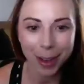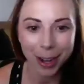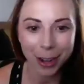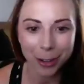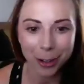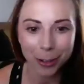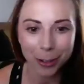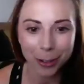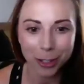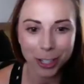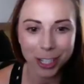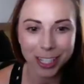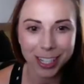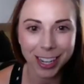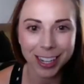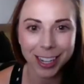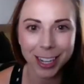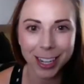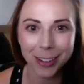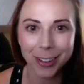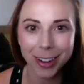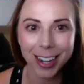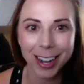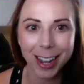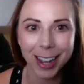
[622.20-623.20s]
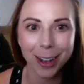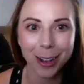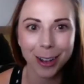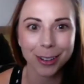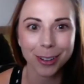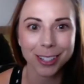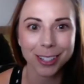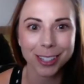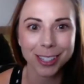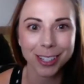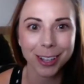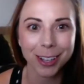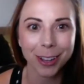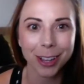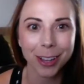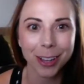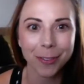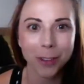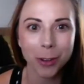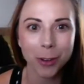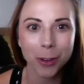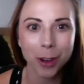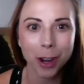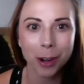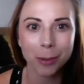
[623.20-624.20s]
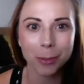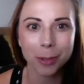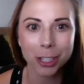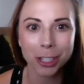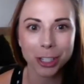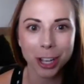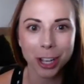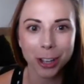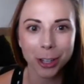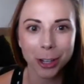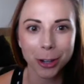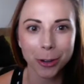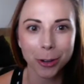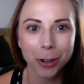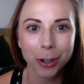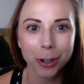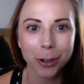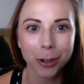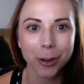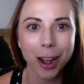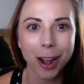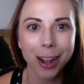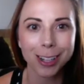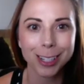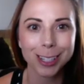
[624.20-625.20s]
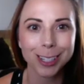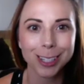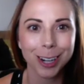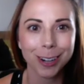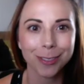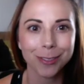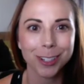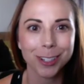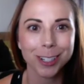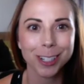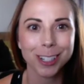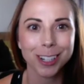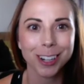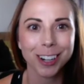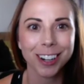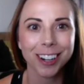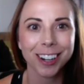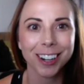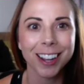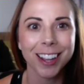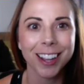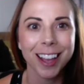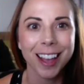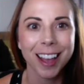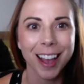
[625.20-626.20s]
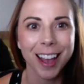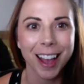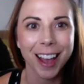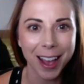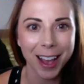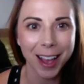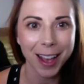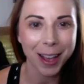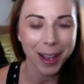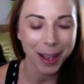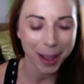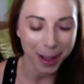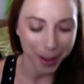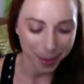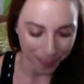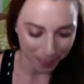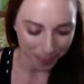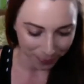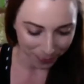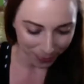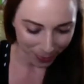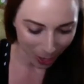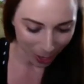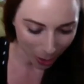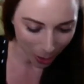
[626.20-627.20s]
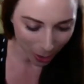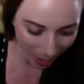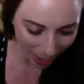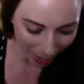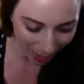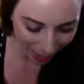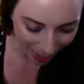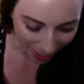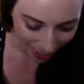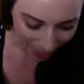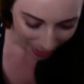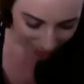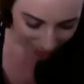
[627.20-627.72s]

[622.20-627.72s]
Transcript: don't know if she's on here right now. So if you are, Michelle, you're a rock star for sure. Okay.